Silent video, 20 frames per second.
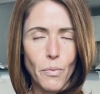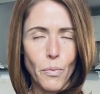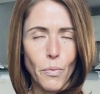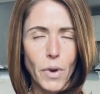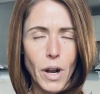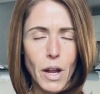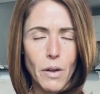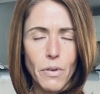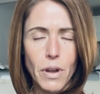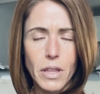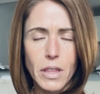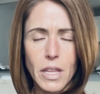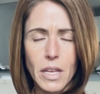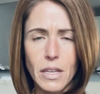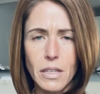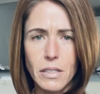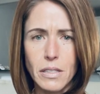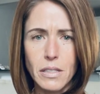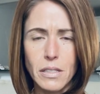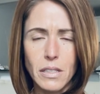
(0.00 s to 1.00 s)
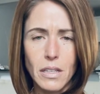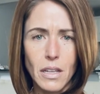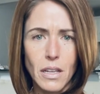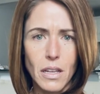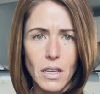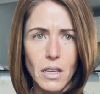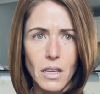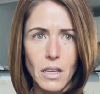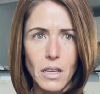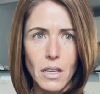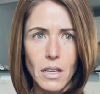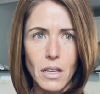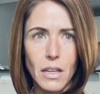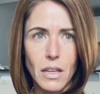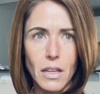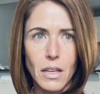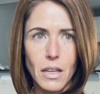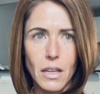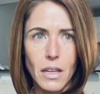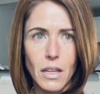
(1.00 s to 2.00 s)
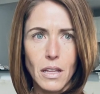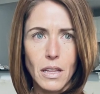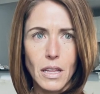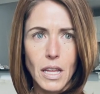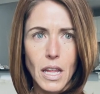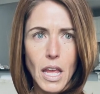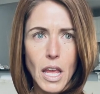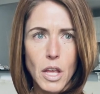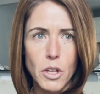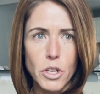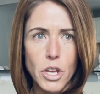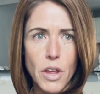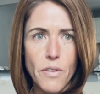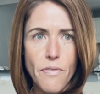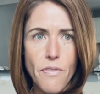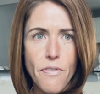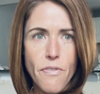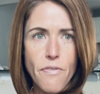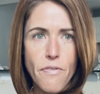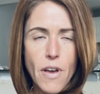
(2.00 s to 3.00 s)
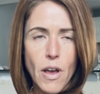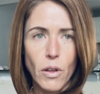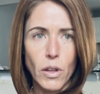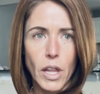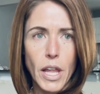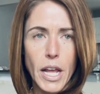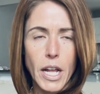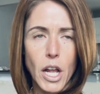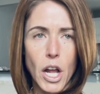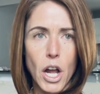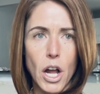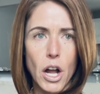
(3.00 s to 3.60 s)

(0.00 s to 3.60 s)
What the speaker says: I read this, it felt like